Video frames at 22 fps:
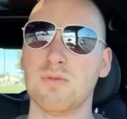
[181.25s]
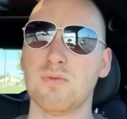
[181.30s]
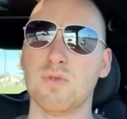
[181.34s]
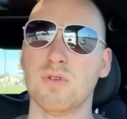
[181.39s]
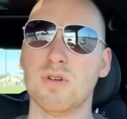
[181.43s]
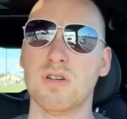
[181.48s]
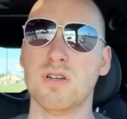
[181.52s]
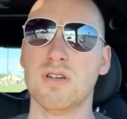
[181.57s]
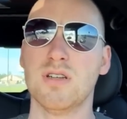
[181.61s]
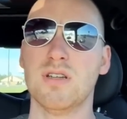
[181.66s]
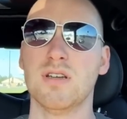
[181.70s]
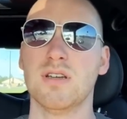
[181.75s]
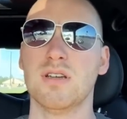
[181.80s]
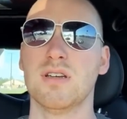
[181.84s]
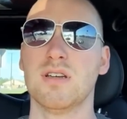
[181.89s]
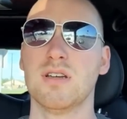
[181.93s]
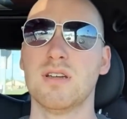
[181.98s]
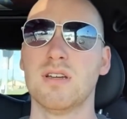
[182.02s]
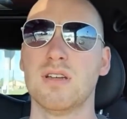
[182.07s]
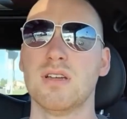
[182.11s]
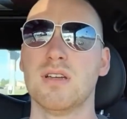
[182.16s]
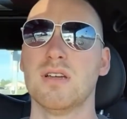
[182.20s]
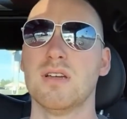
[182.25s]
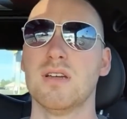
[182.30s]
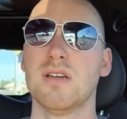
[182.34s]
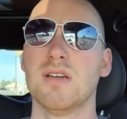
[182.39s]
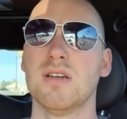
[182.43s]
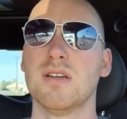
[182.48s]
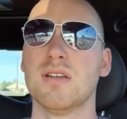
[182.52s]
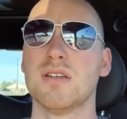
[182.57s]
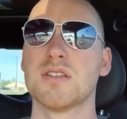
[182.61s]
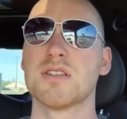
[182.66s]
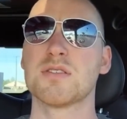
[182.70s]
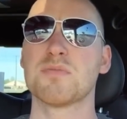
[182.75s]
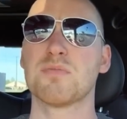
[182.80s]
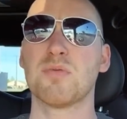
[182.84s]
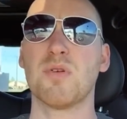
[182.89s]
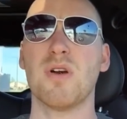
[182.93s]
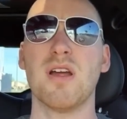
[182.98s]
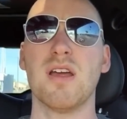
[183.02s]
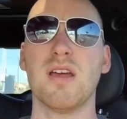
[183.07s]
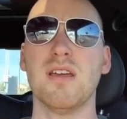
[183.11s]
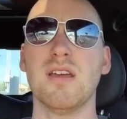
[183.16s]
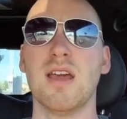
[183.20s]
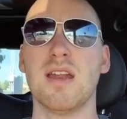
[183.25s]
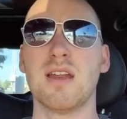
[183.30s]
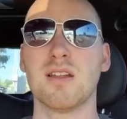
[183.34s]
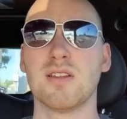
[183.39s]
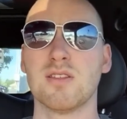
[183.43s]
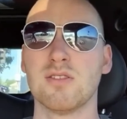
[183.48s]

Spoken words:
would spray and it